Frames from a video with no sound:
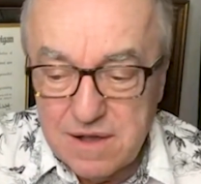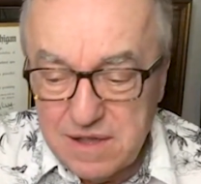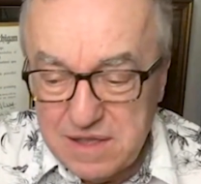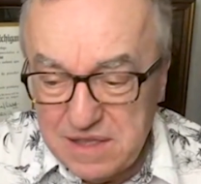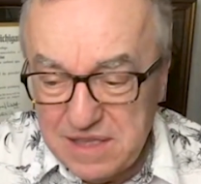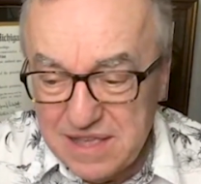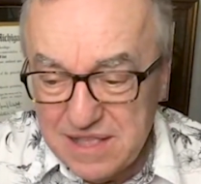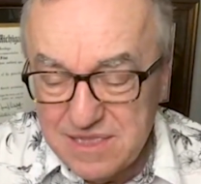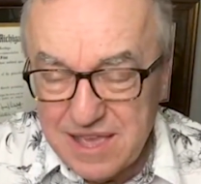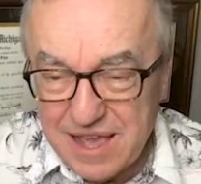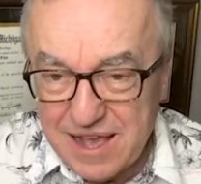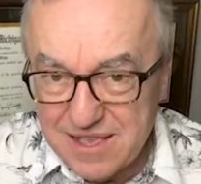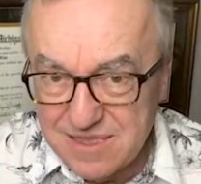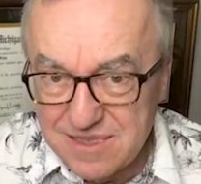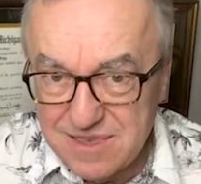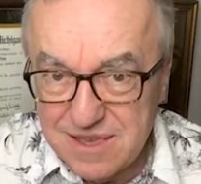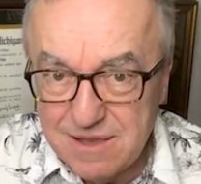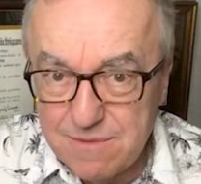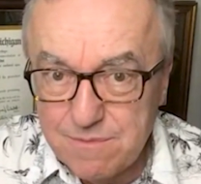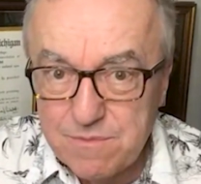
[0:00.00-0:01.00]
in that
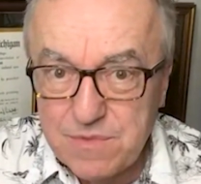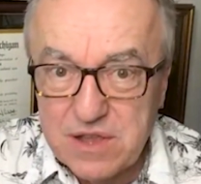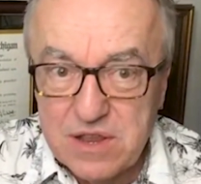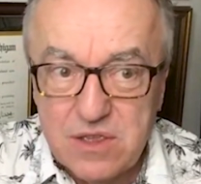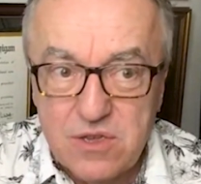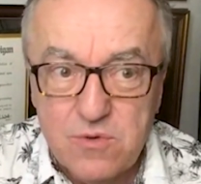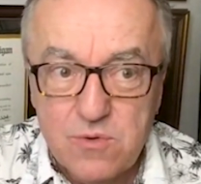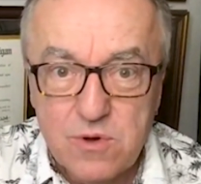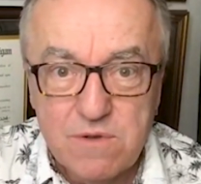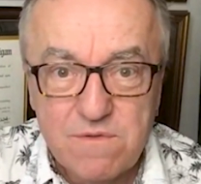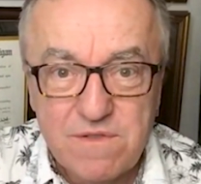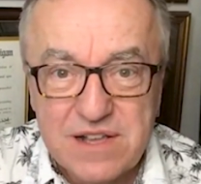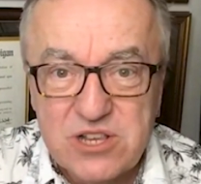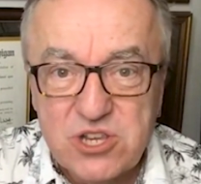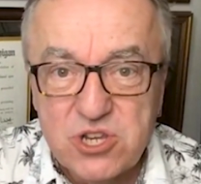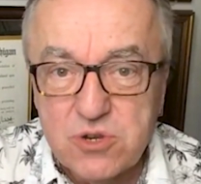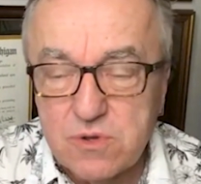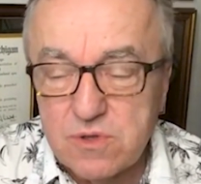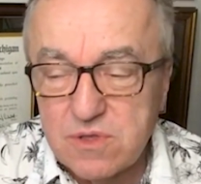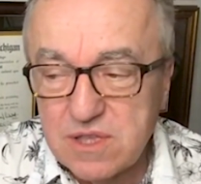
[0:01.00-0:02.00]
theme, but you will
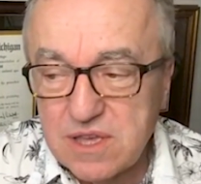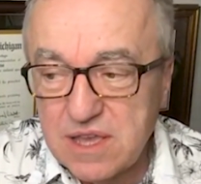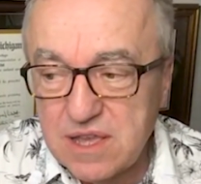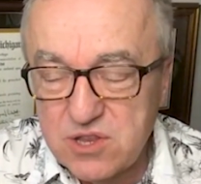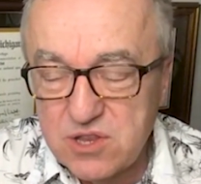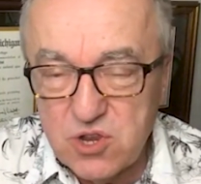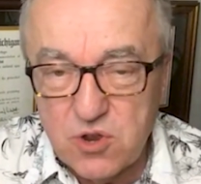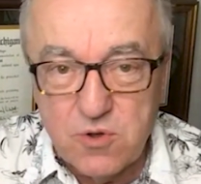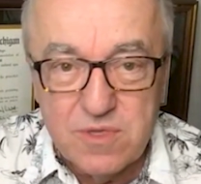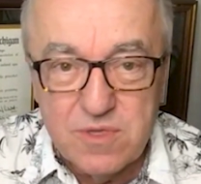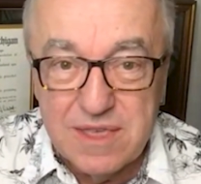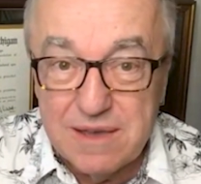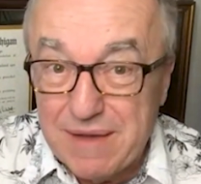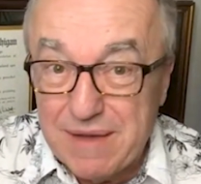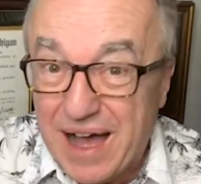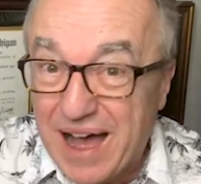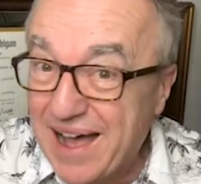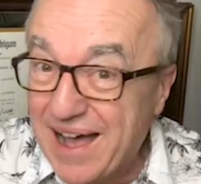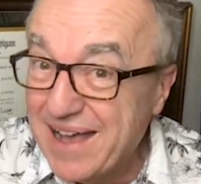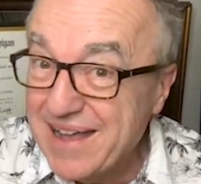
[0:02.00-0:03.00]
eventually turn them
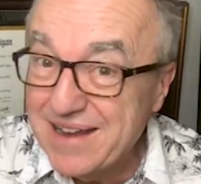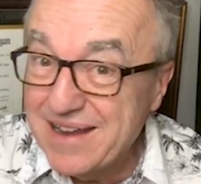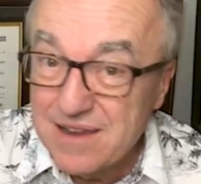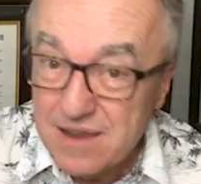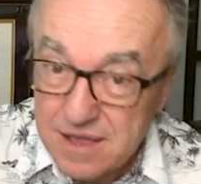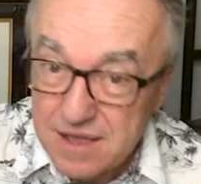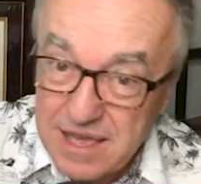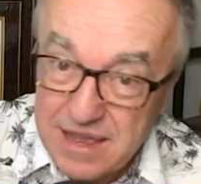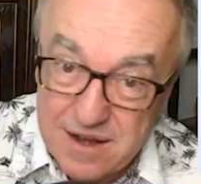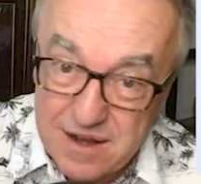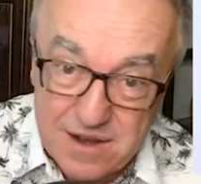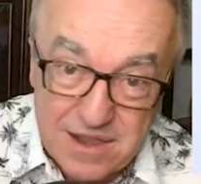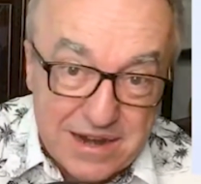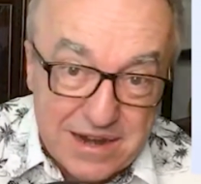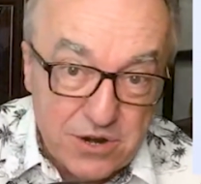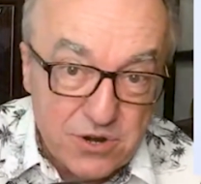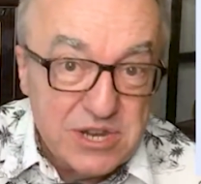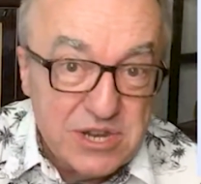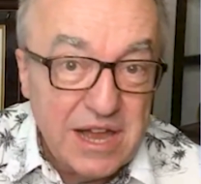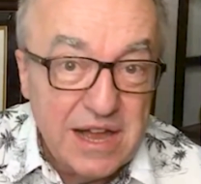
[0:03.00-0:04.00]
on at a
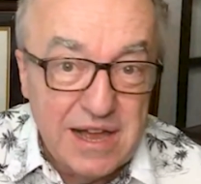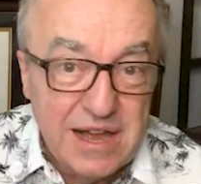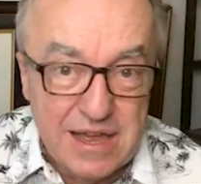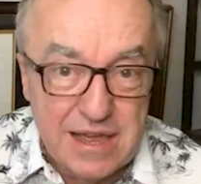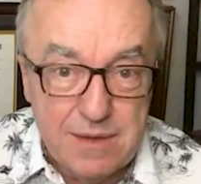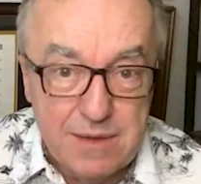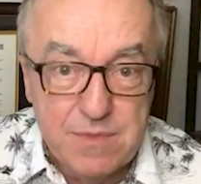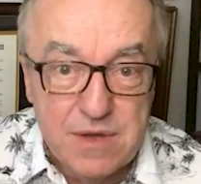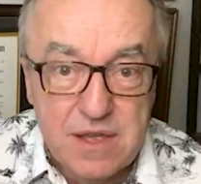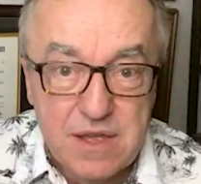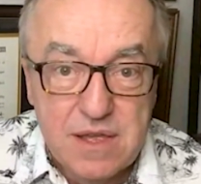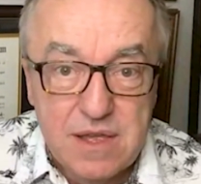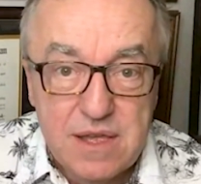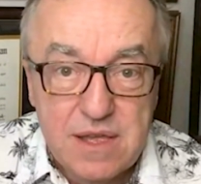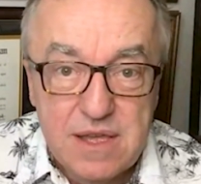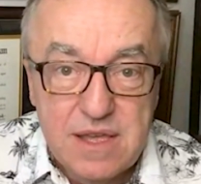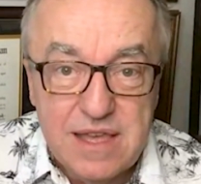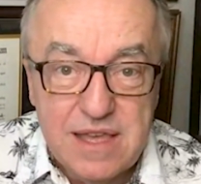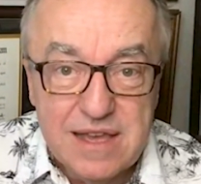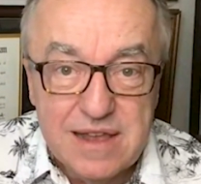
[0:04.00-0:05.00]
later time.
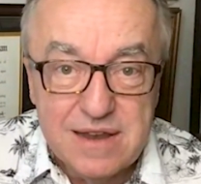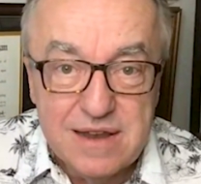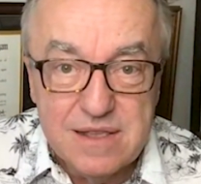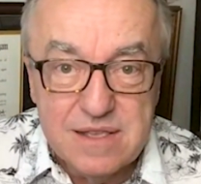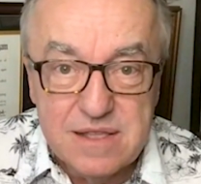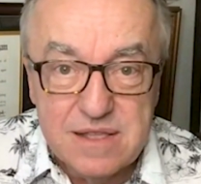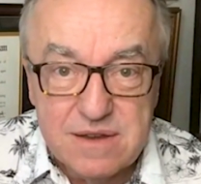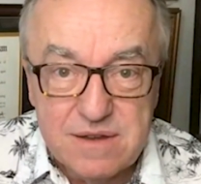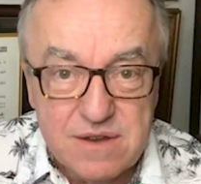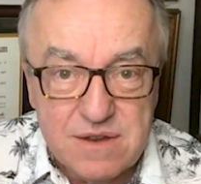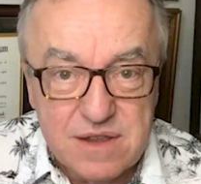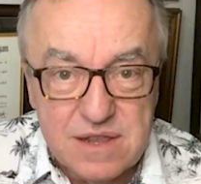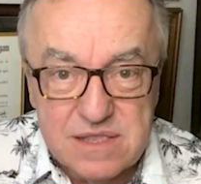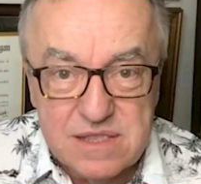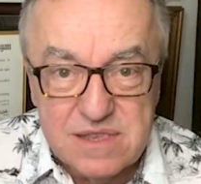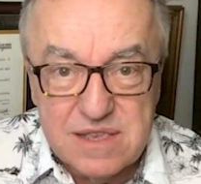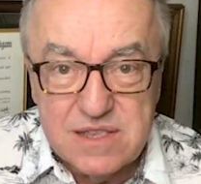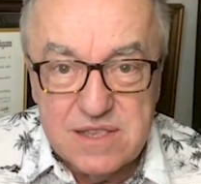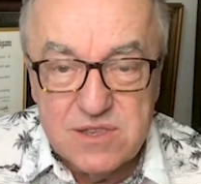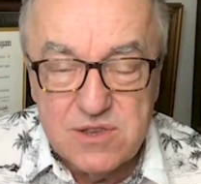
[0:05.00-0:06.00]
And
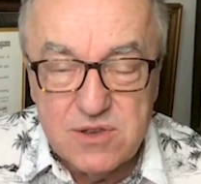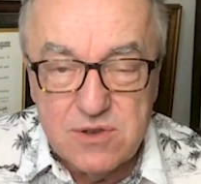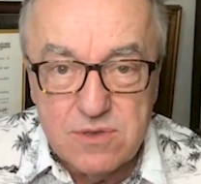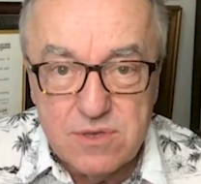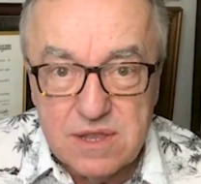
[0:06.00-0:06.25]
it's easier